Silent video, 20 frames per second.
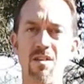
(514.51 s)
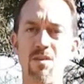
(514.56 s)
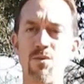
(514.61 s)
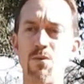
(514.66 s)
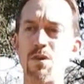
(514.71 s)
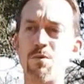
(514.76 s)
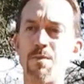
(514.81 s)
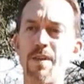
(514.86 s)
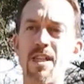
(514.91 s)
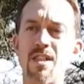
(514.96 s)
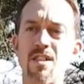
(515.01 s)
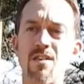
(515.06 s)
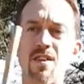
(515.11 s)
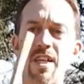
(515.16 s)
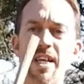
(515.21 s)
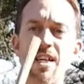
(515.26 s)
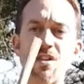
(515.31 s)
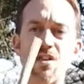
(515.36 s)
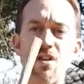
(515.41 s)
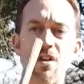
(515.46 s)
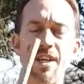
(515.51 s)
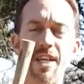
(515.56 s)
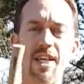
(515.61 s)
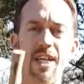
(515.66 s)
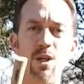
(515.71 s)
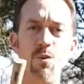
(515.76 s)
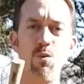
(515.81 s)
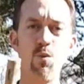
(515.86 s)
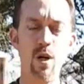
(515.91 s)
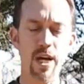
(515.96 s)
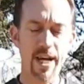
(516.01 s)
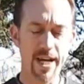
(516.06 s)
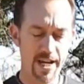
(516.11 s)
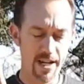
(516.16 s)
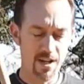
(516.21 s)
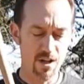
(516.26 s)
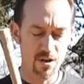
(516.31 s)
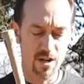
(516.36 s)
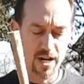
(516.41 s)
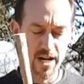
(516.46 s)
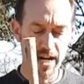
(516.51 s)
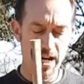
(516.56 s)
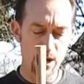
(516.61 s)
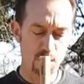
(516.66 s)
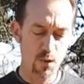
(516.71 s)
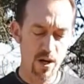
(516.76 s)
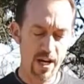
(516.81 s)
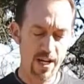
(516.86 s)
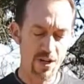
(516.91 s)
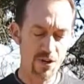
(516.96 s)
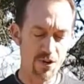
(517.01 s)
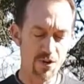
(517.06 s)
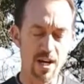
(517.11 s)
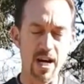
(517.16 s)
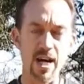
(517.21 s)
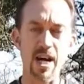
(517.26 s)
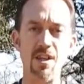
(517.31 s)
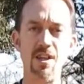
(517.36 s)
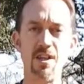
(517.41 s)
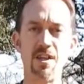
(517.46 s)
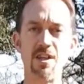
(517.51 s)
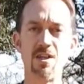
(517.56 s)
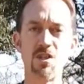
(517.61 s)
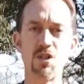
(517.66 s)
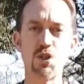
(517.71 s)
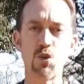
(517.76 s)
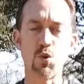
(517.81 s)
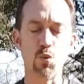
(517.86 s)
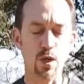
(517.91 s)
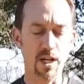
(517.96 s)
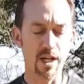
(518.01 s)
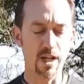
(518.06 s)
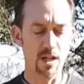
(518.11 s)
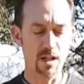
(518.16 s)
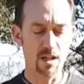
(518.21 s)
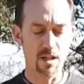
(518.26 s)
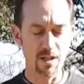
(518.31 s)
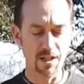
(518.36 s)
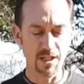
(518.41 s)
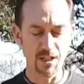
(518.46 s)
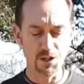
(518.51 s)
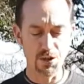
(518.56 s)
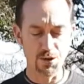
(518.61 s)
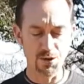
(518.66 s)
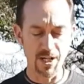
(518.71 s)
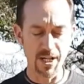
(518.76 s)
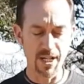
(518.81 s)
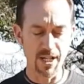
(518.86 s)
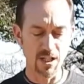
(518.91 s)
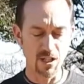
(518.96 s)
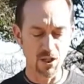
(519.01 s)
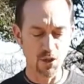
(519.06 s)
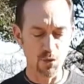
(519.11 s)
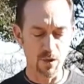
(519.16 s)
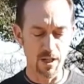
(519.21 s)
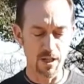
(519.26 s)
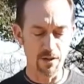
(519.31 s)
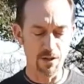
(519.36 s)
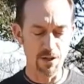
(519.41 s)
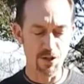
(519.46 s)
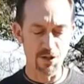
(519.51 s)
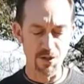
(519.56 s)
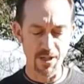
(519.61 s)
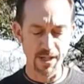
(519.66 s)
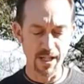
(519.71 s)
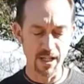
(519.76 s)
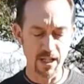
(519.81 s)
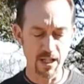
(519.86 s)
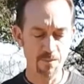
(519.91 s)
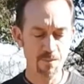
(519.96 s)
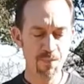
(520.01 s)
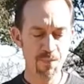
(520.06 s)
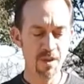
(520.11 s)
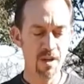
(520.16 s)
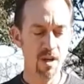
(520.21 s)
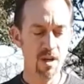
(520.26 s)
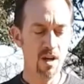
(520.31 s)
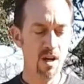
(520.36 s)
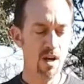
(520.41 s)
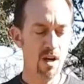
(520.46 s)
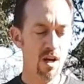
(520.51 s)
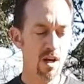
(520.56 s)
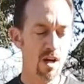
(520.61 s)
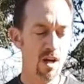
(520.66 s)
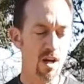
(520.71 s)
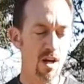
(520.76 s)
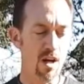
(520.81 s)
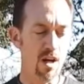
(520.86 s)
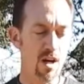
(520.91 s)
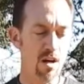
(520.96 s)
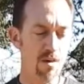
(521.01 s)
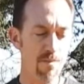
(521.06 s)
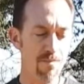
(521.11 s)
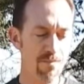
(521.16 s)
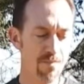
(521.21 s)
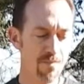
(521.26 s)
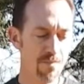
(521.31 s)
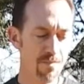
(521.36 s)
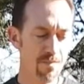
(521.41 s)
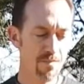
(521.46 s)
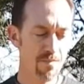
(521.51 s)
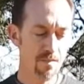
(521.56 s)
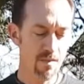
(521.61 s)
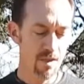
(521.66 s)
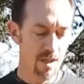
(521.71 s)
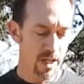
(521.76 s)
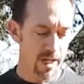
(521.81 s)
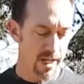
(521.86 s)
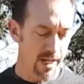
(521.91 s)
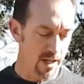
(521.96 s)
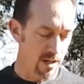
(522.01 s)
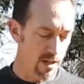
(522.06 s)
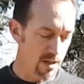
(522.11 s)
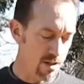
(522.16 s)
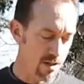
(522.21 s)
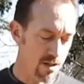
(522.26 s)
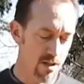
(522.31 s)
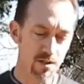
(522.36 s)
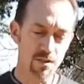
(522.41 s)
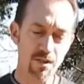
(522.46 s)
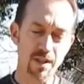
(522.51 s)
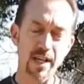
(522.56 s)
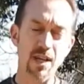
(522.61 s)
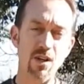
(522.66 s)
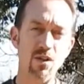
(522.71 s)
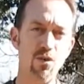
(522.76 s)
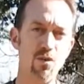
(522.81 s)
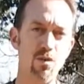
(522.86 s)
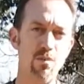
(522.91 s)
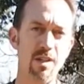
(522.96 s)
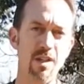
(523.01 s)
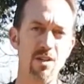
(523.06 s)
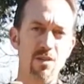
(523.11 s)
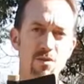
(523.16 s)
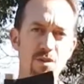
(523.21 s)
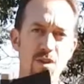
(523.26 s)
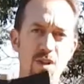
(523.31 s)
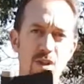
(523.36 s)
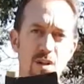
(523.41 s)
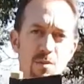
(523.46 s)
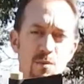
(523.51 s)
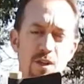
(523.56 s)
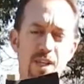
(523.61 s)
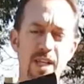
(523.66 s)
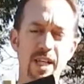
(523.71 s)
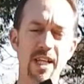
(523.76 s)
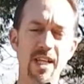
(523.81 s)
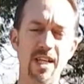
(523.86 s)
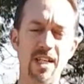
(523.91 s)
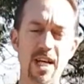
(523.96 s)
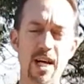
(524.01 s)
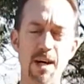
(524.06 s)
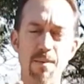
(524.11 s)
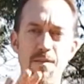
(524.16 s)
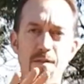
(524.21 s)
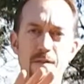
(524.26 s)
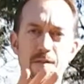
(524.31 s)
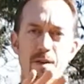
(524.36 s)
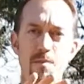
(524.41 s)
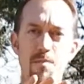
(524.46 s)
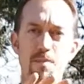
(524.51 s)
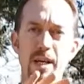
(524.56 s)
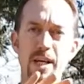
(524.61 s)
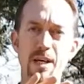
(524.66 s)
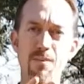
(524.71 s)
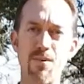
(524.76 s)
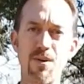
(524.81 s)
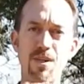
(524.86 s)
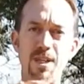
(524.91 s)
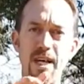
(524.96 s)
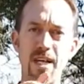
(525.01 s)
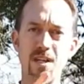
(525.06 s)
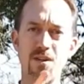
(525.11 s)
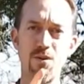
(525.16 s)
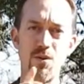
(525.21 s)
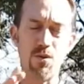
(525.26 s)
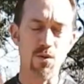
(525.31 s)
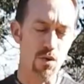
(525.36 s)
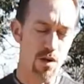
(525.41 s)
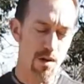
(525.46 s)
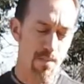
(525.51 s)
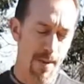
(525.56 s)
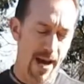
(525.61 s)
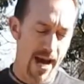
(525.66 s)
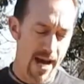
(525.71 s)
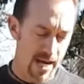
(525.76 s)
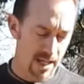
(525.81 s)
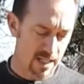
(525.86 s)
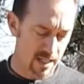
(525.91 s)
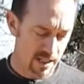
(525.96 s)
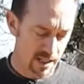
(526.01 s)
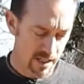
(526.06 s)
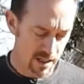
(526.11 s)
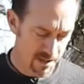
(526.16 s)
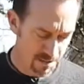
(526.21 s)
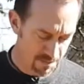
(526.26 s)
which means if they start getting wet and dry, they're going to swell and shrink and swell and shrink. And also, they normally don't come with any type of a blade protector or a mask.